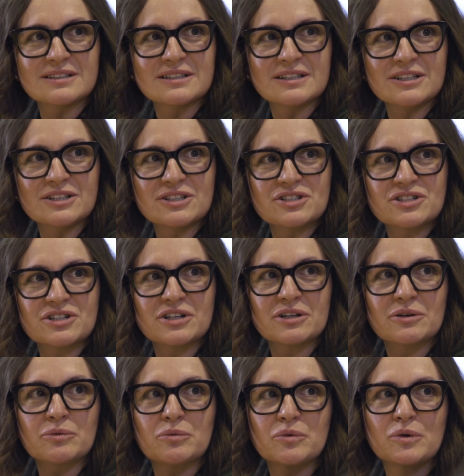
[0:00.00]
which refer
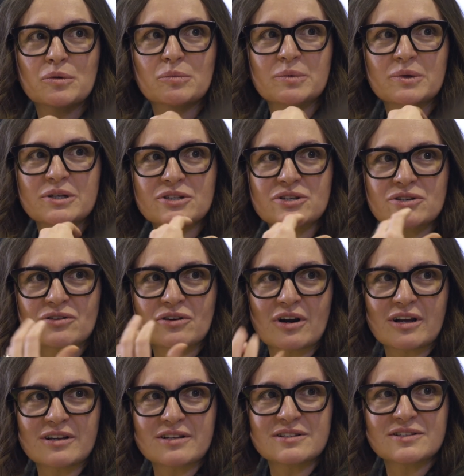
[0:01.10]
to their beliefs in how
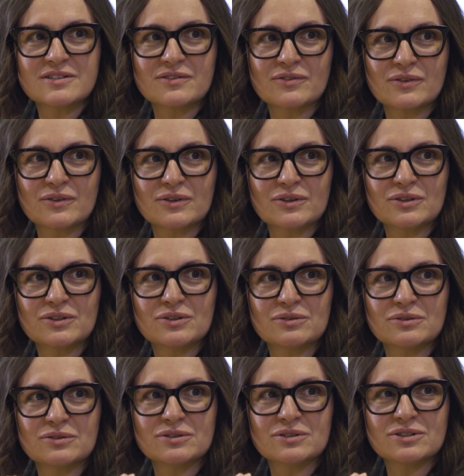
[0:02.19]
they are able to
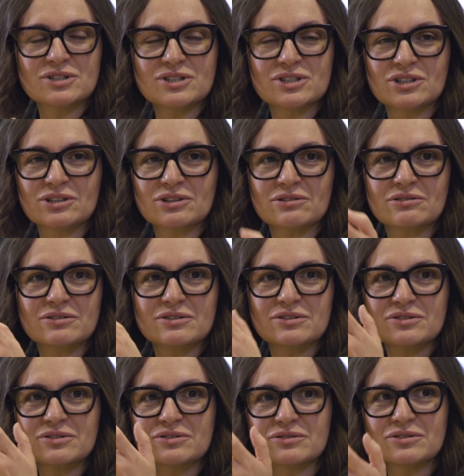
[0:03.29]
succeed in their
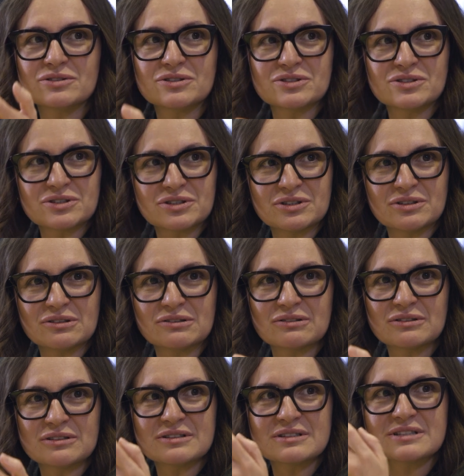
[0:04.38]
studies and learn the
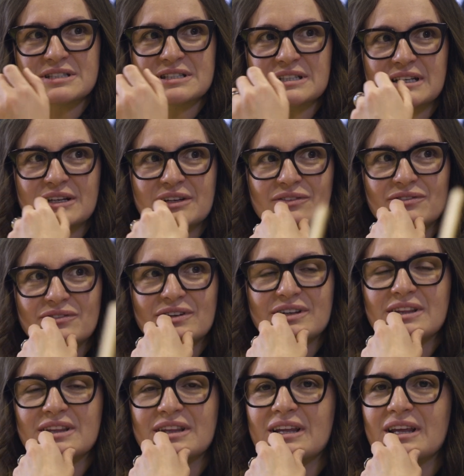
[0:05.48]
things that are
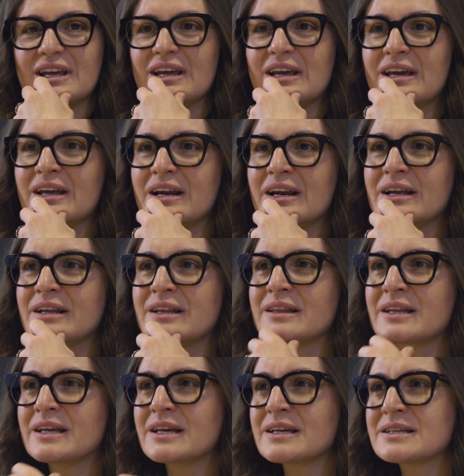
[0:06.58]
needed.
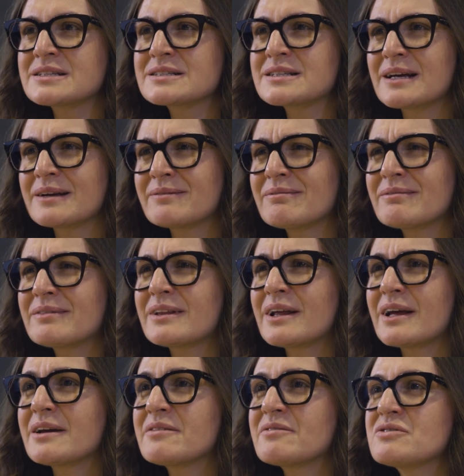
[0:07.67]
When we think about
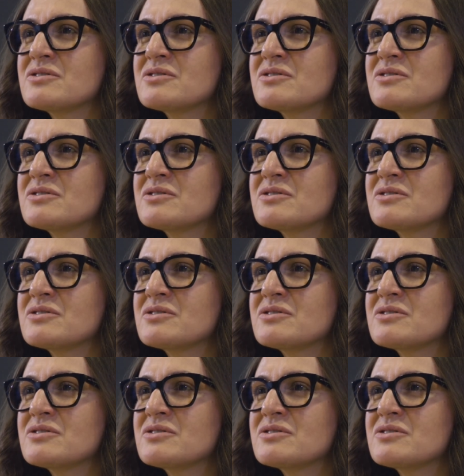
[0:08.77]
learning,